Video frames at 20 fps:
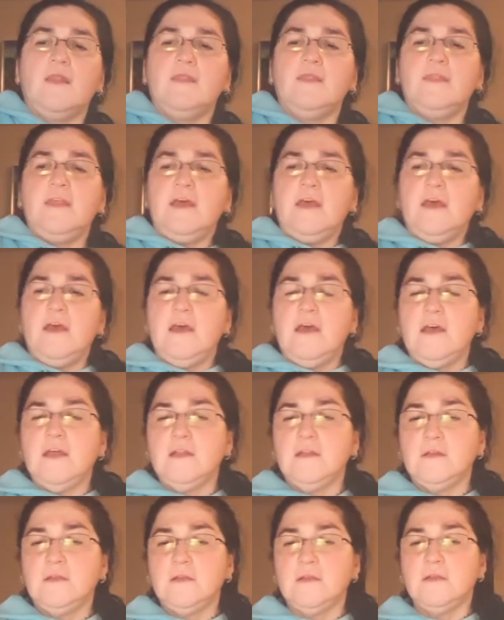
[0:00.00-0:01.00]

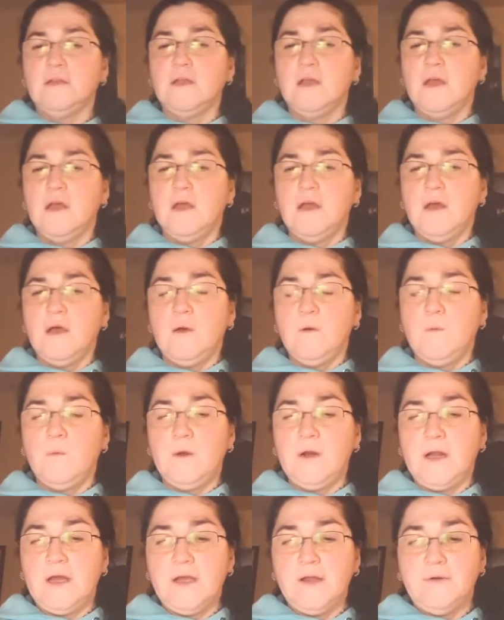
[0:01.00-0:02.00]
Then
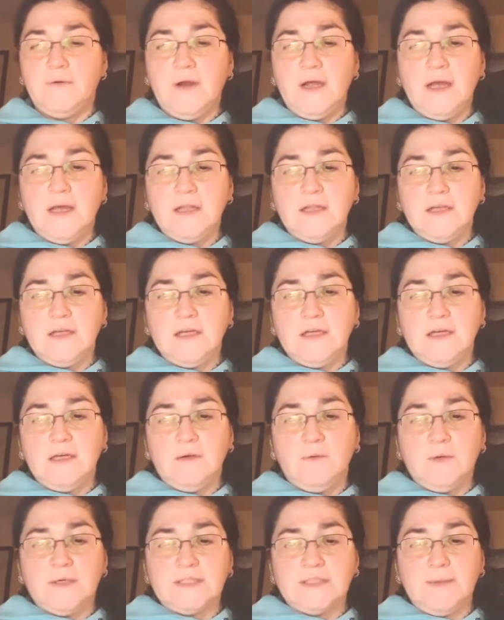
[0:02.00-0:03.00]
what I read it
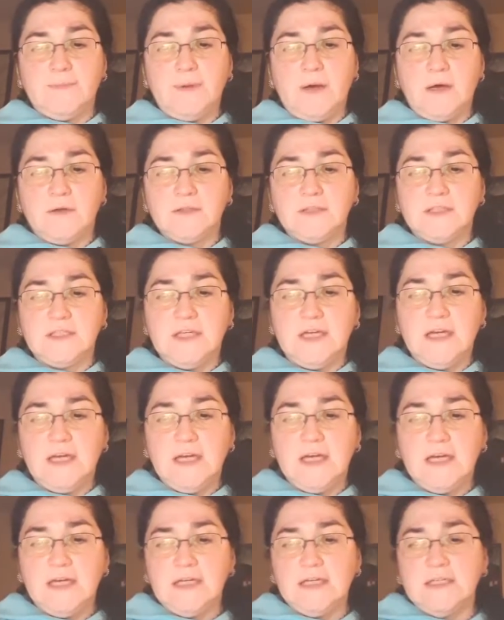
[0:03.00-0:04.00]
was about
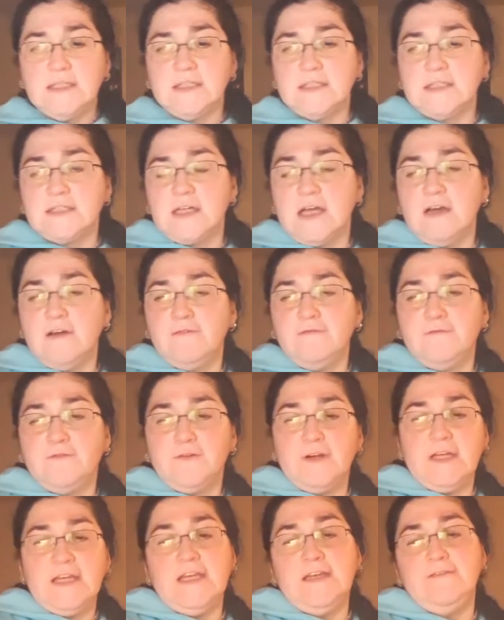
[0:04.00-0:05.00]
tests
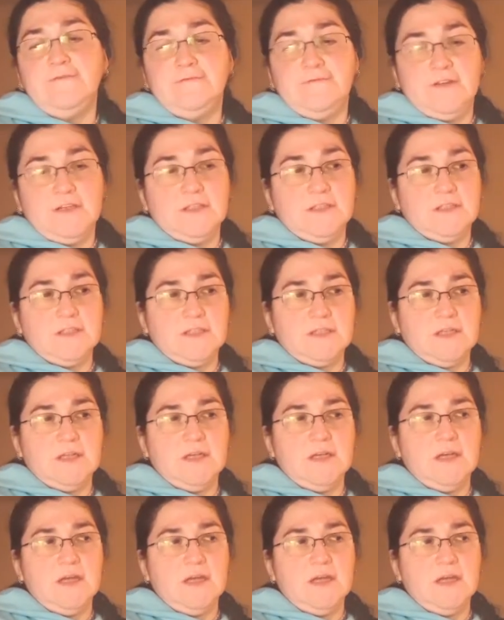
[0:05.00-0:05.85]
for infants,